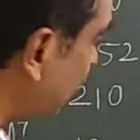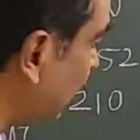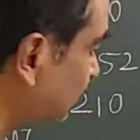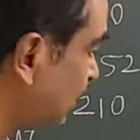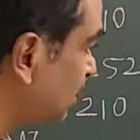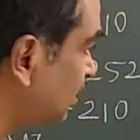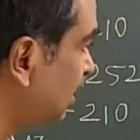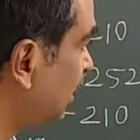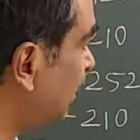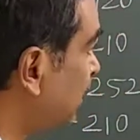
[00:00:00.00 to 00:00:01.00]
like this?
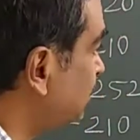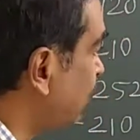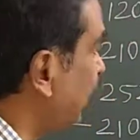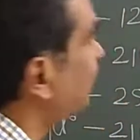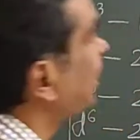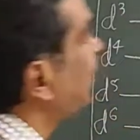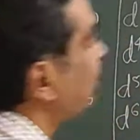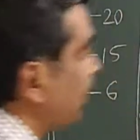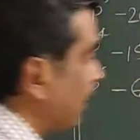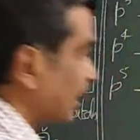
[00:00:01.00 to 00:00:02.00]
It is very, very
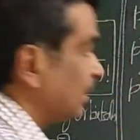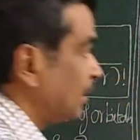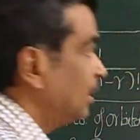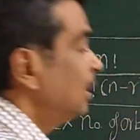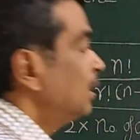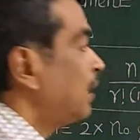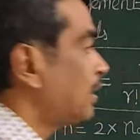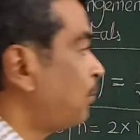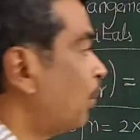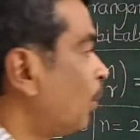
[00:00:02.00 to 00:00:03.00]
difficult.
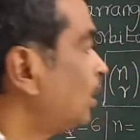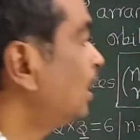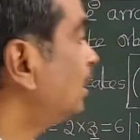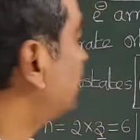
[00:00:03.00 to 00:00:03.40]
Therefore,